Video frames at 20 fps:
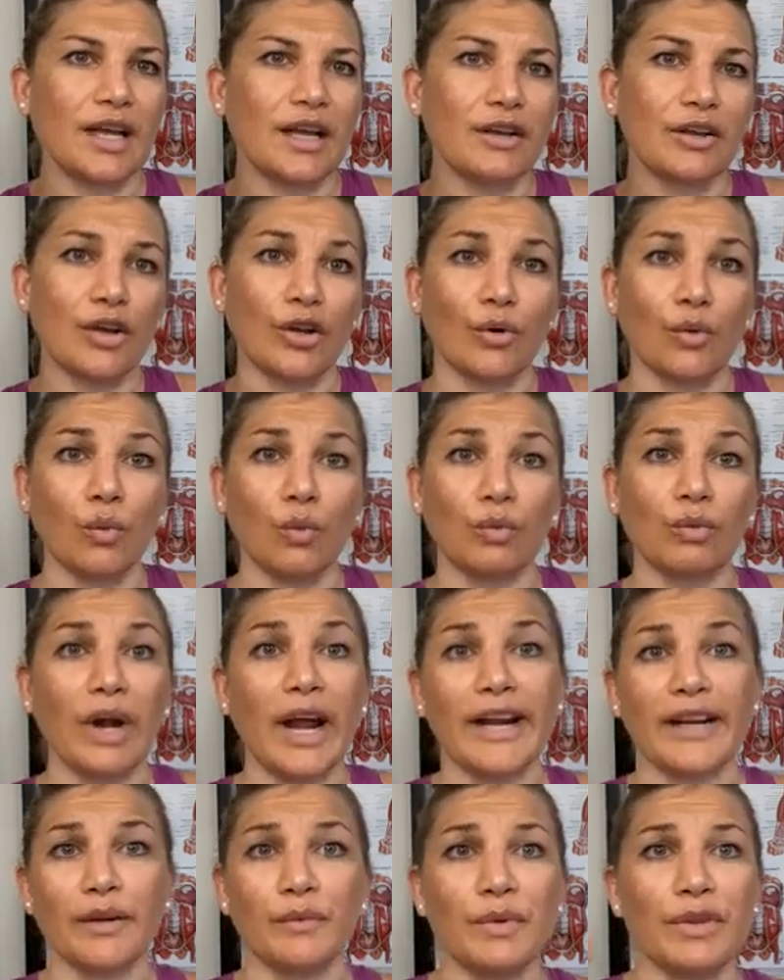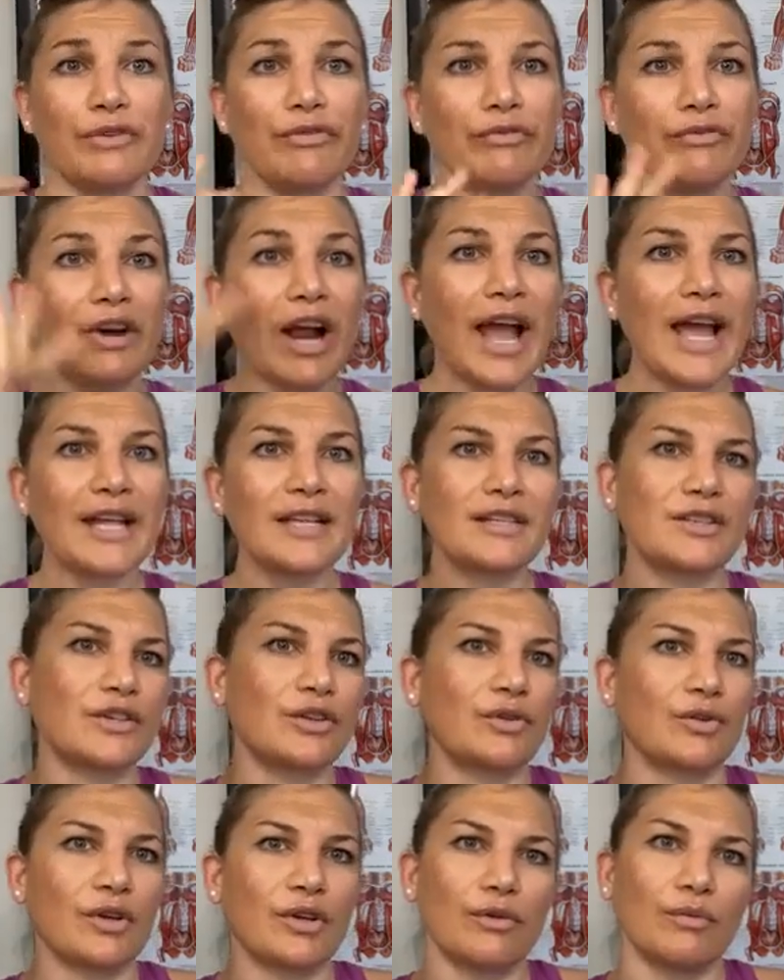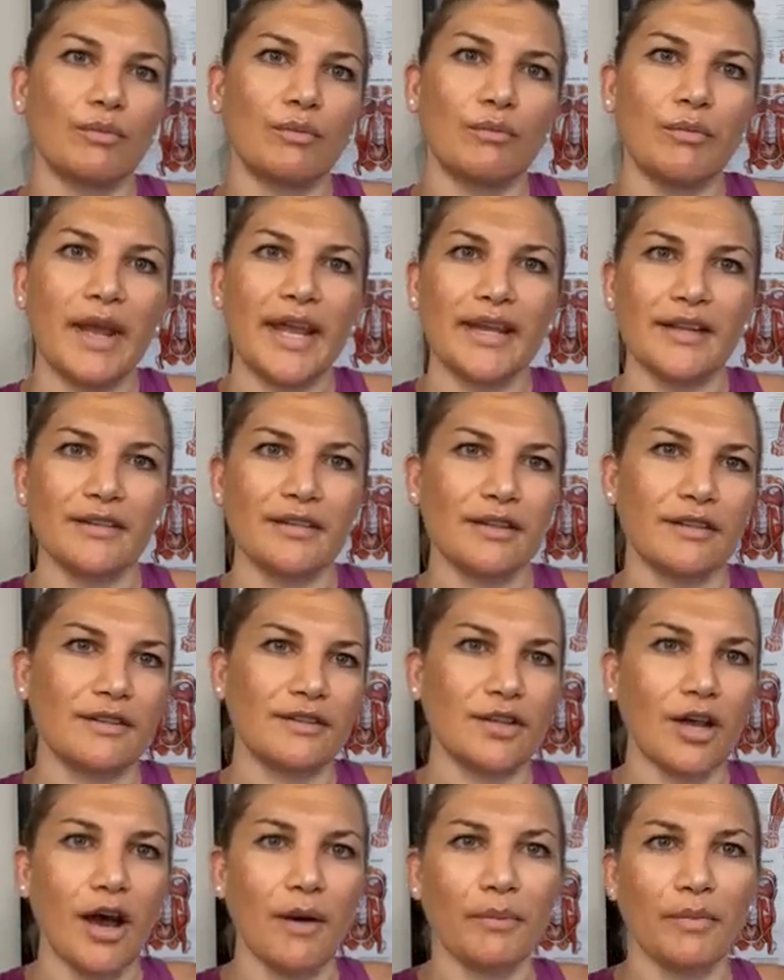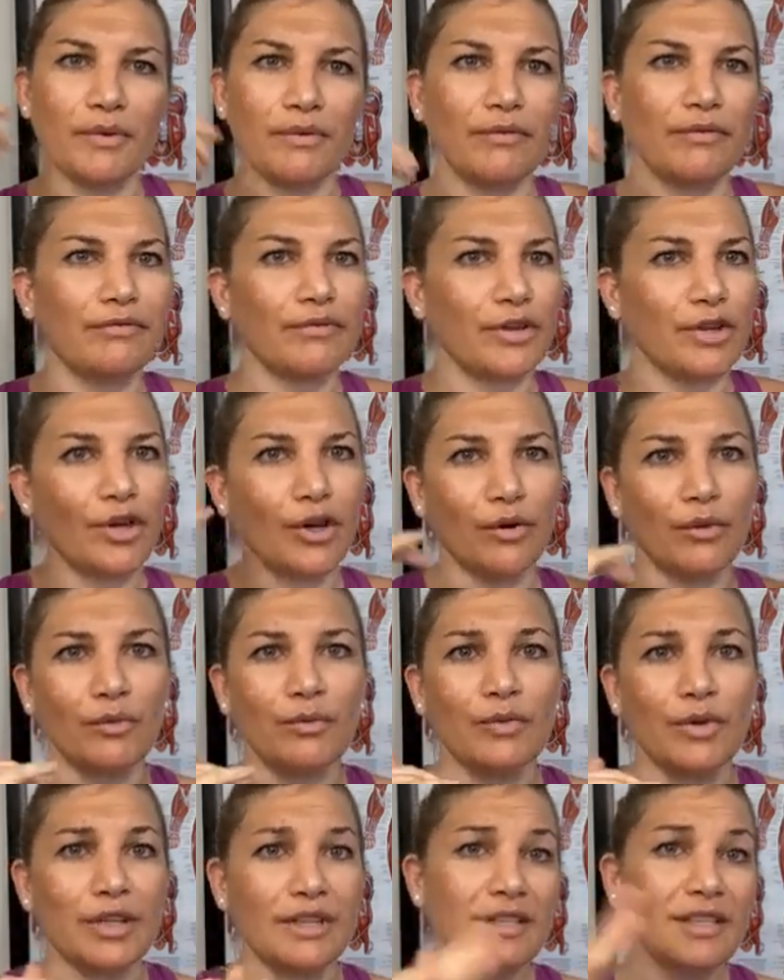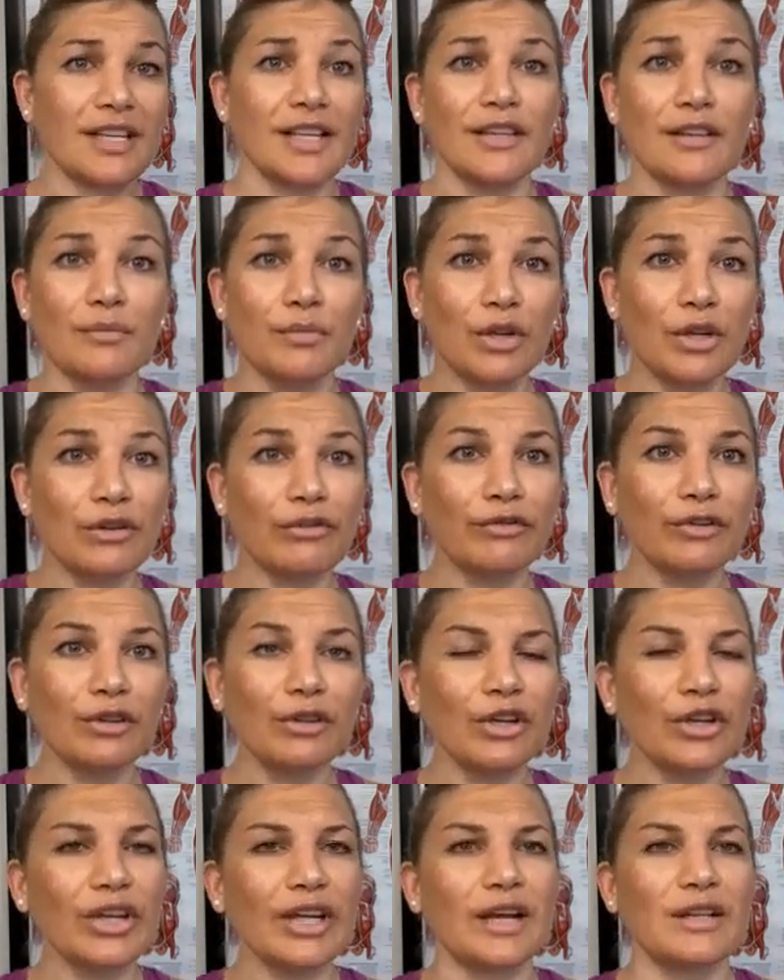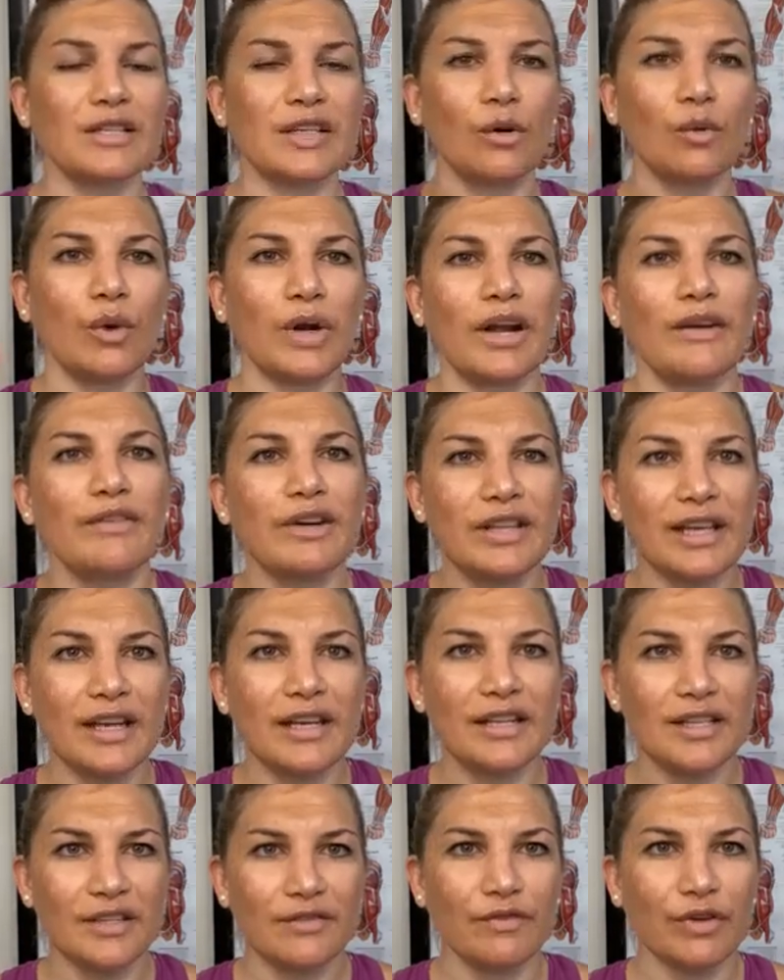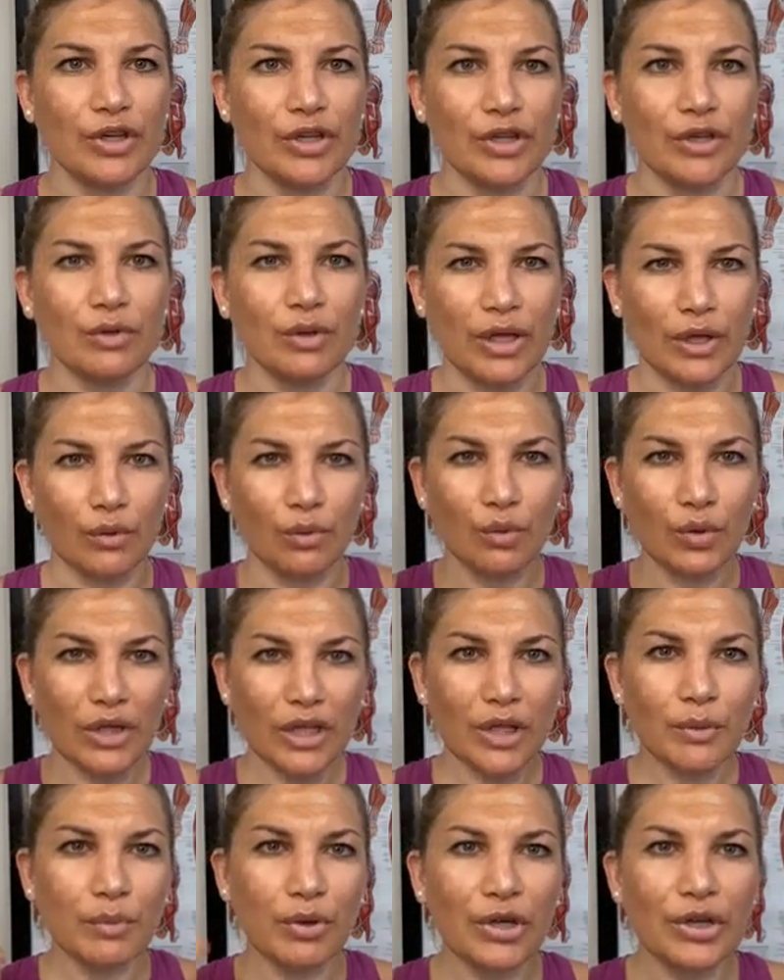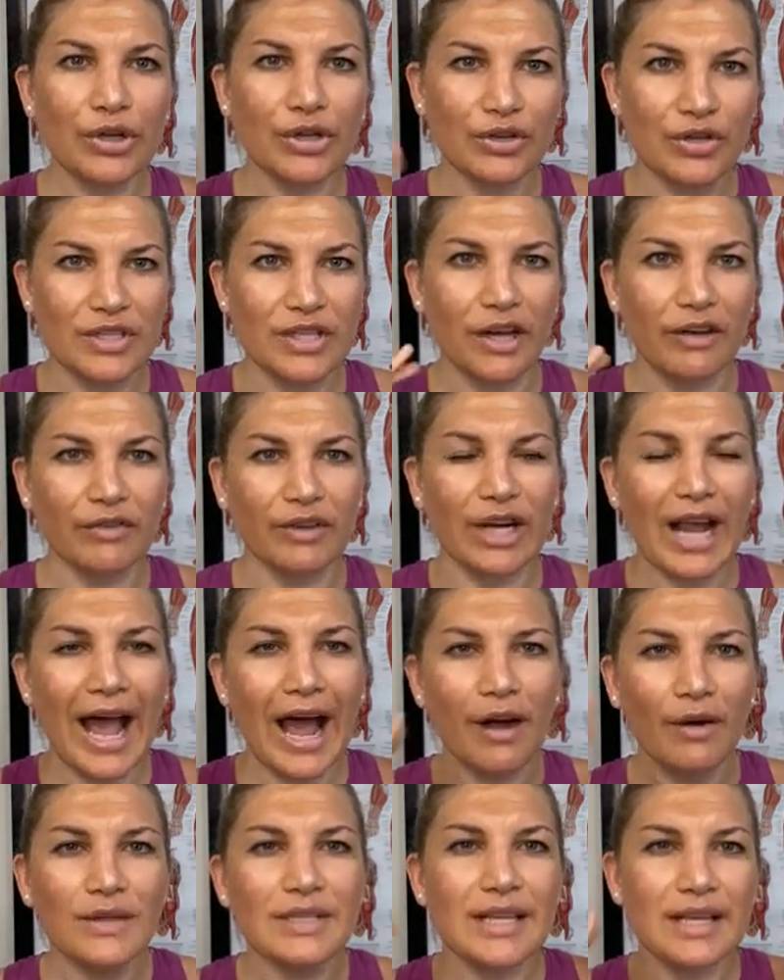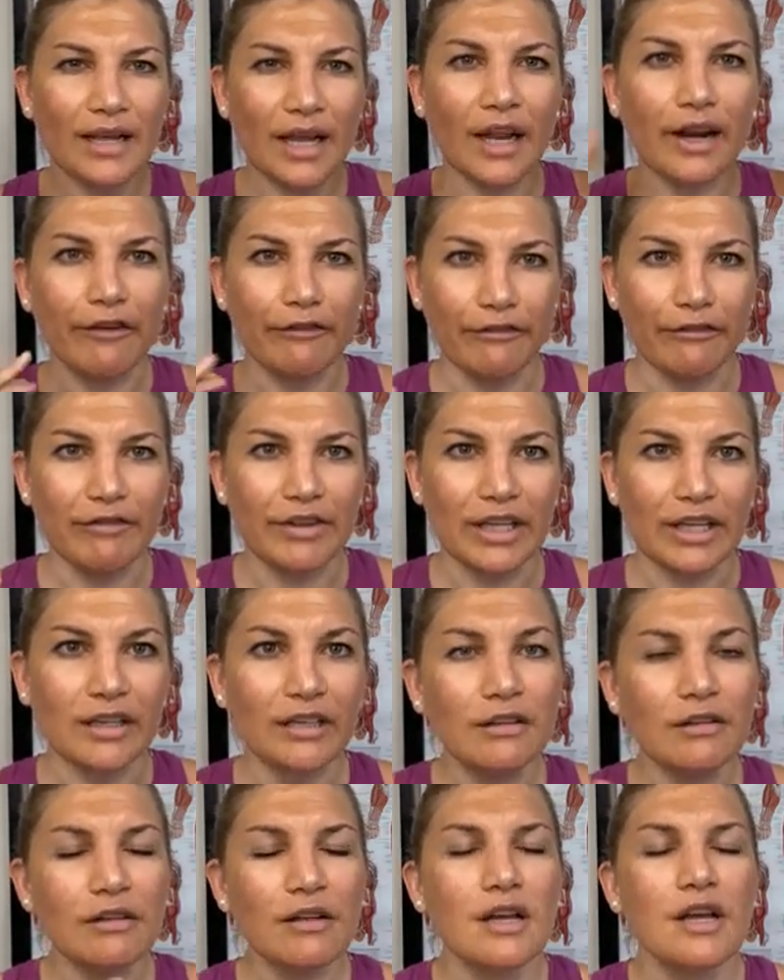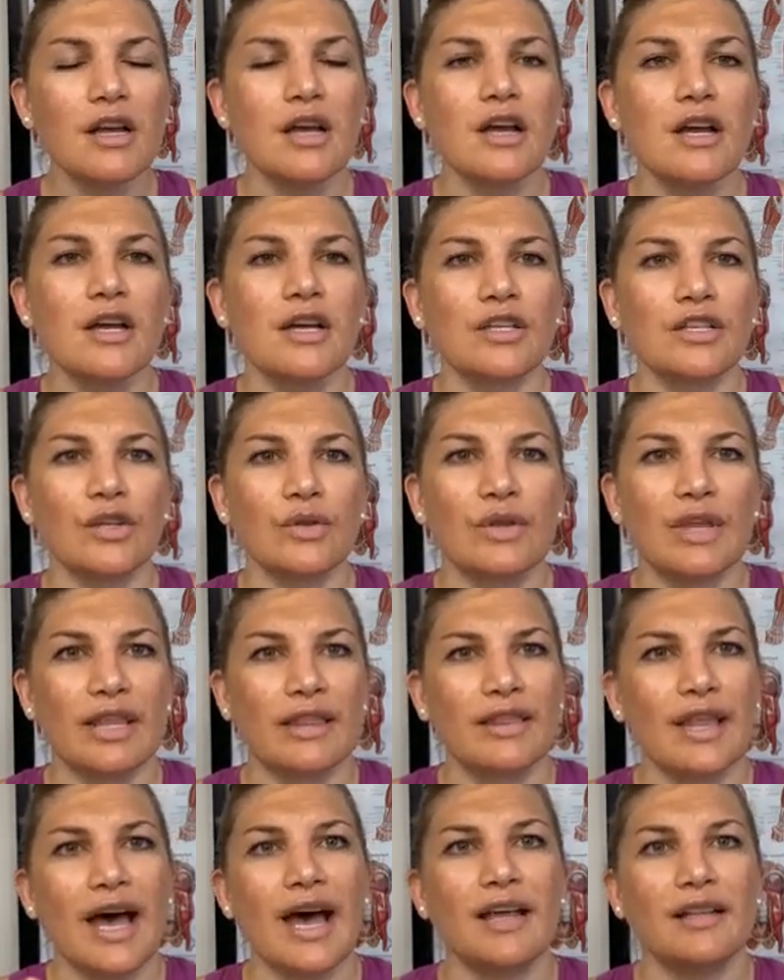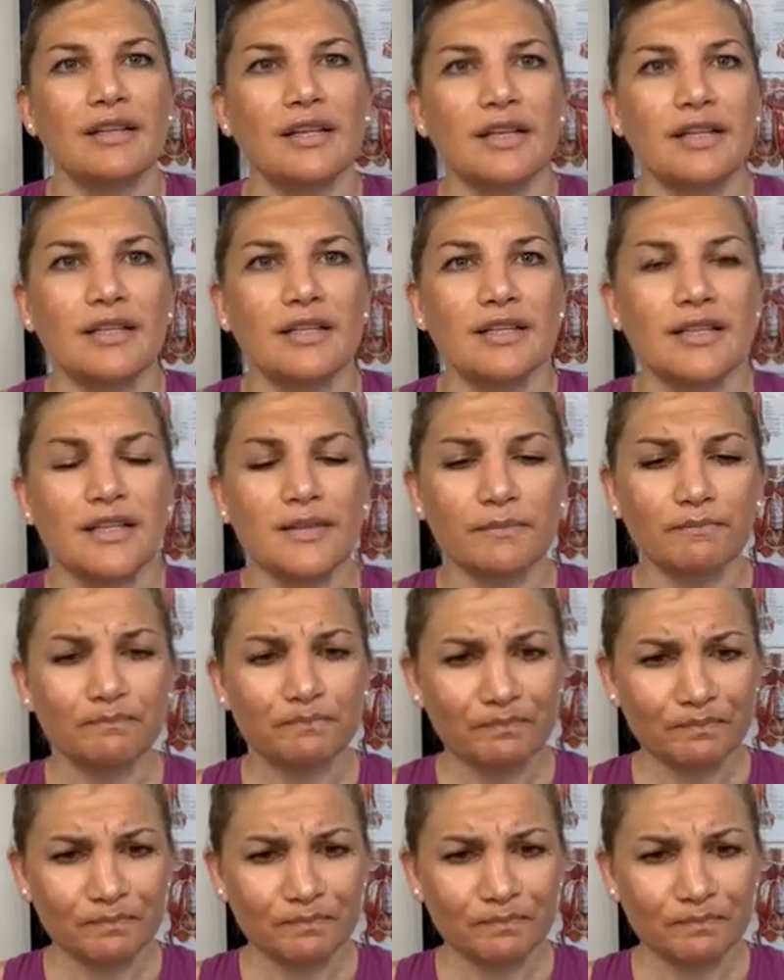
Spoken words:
that, riding with friends, you can make it to the top of, and see the beautiful lookouts, like whatever that is for you, like really put yourself in how is that going to feel. So then that is